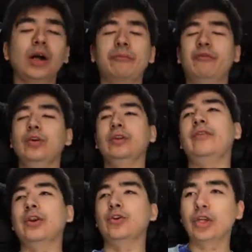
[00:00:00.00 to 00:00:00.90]
I'm full of
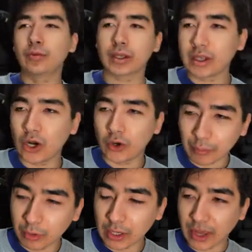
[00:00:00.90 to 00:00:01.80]
energy right now. I'm
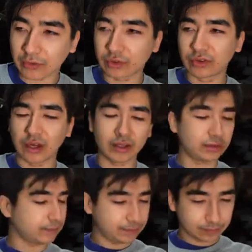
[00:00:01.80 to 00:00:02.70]
going to
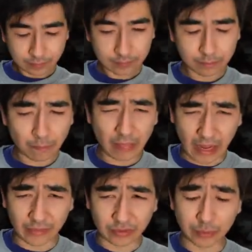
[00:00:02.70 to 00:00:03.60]
exercise.
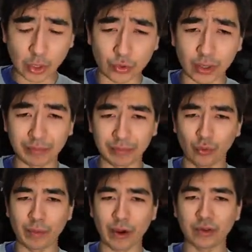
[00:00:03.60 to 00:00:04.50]
Have some yogurt and
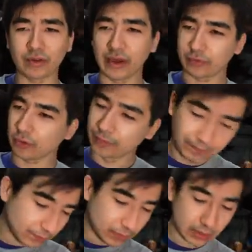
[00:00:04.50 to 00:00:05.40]
blueberries after.
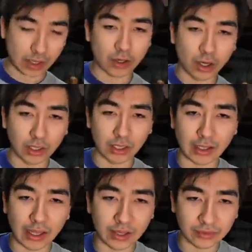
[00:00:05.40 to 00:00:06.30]
Then call it a
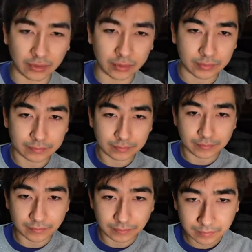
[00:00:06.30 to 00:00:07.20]
day, I think.
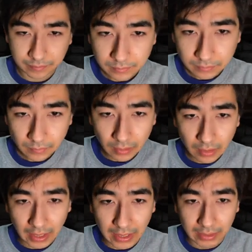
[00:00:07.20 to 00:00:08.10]

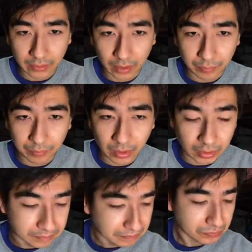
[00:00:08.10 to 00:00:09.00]
And,
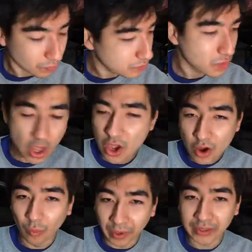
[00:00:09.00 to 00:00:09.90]

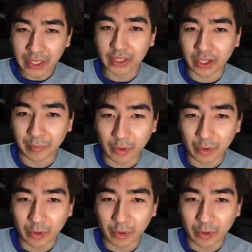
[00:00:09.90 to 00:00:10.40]
one day at a time.